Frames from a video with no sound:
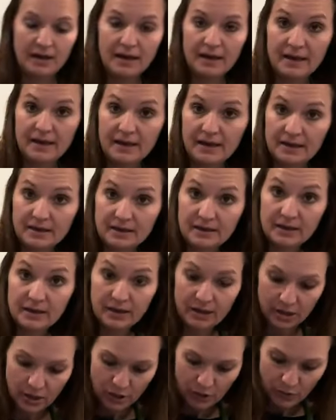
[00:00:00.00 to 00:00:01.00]
And
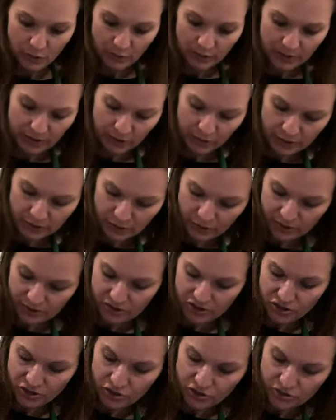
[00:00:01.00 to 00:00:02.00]
we are going to
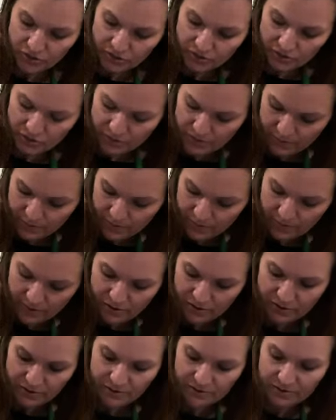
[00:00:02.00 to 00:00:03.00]

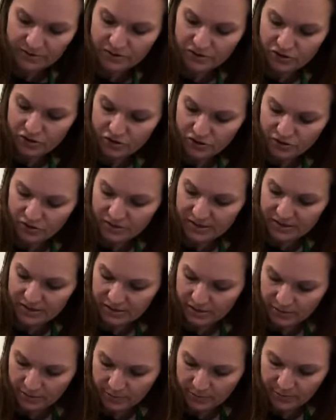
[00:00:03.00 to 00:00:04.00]
stir this
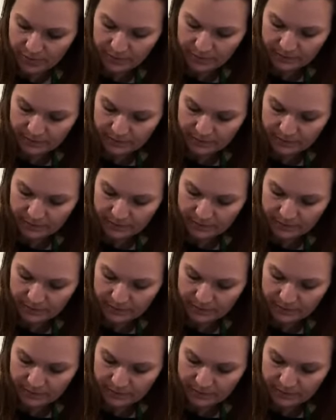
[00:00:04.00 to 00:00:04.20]
up.